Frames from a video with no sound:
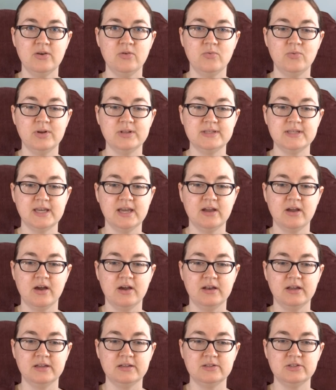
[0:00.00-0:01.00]
once I
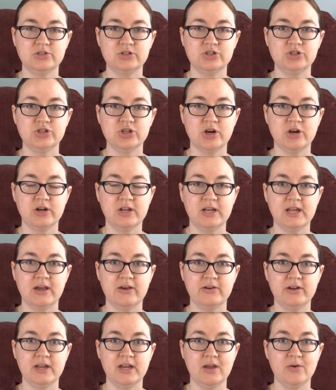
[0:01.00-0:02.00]
got it charted
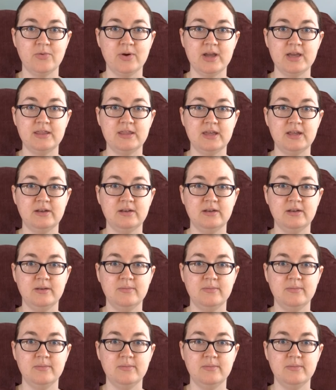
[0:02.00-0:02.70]
out in a way that